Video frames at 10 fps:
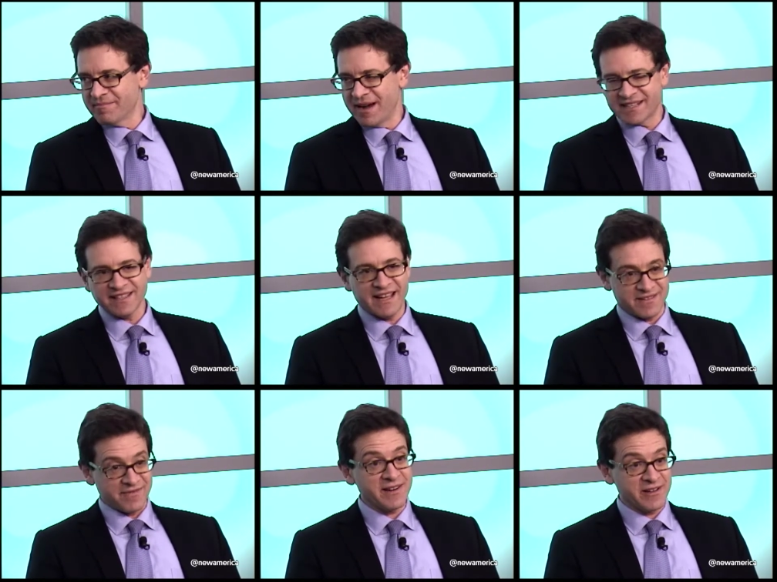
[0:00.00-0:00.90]
much less
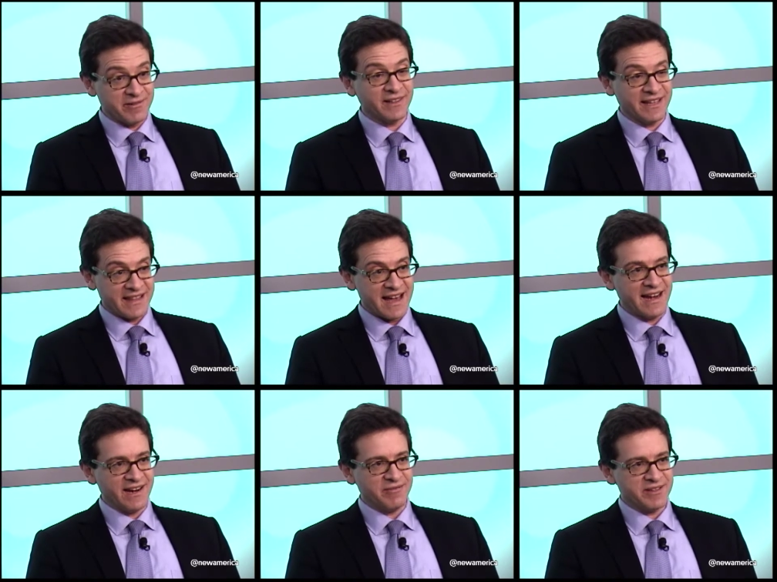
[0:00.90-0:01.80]
frequently
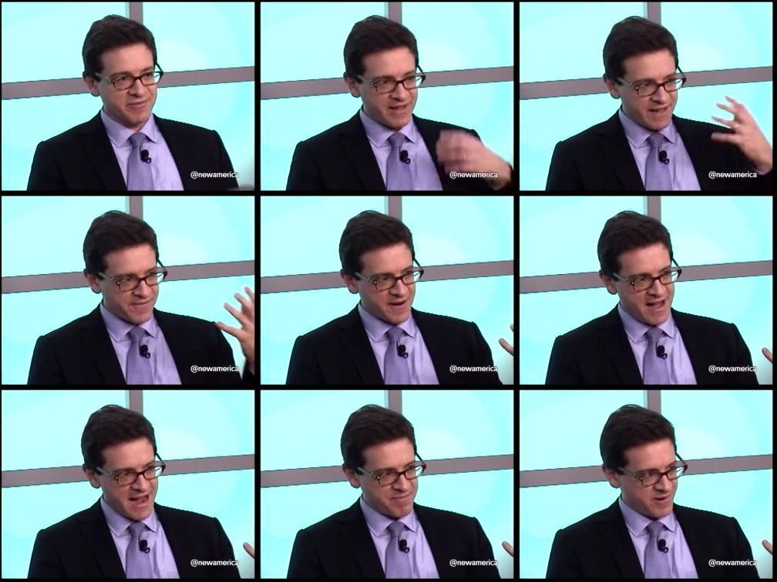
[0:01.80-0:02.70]
then, and it was really for
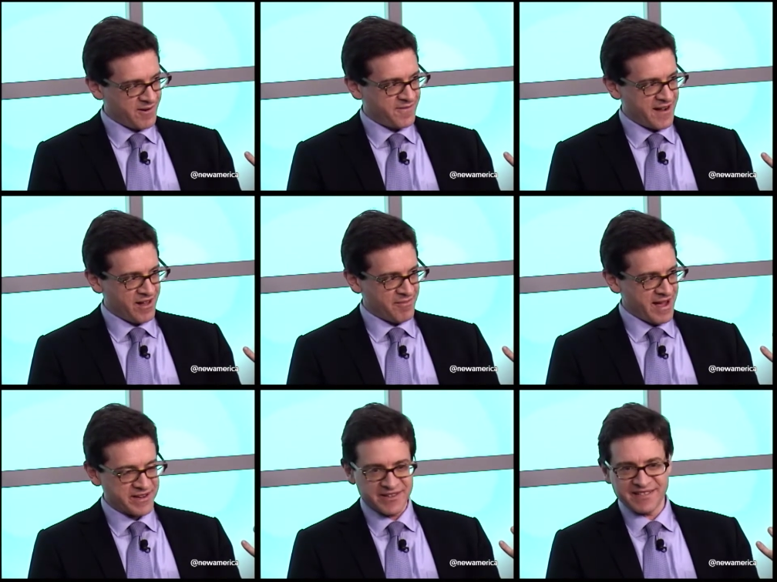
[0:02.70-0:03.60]
high-profile
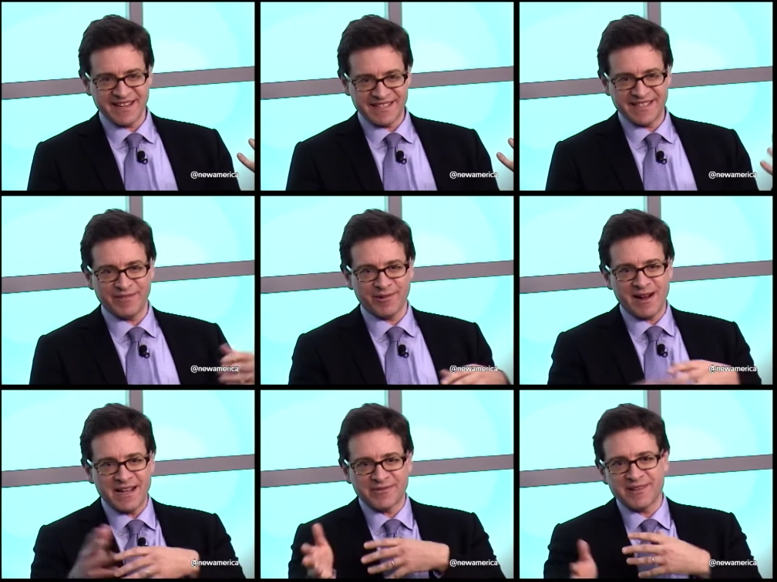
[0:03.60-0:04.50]
measures like civil rights,